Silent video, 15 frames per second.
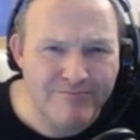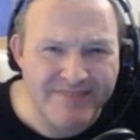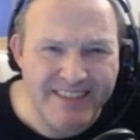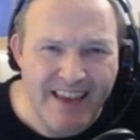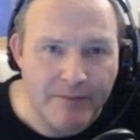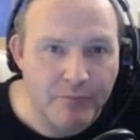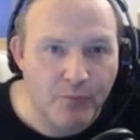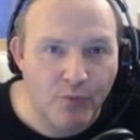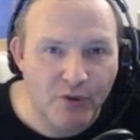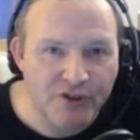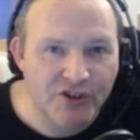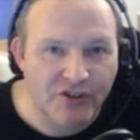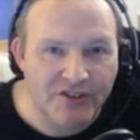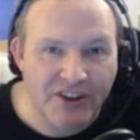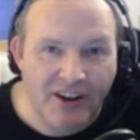Yeah,
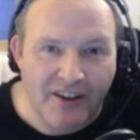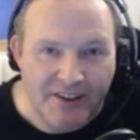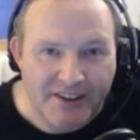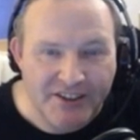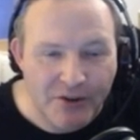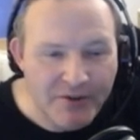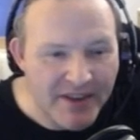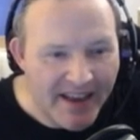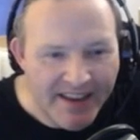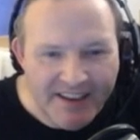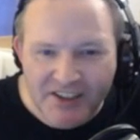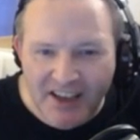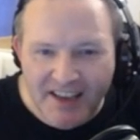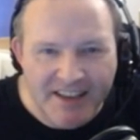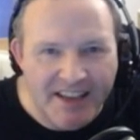what's not to like? So, yeah,
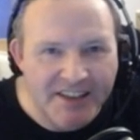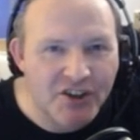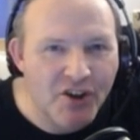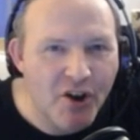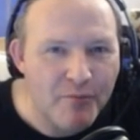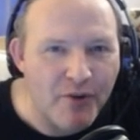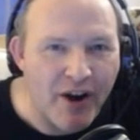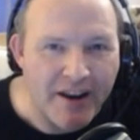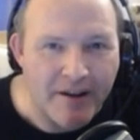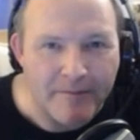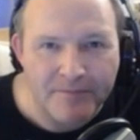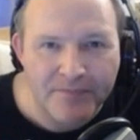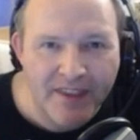it's a no-brainer.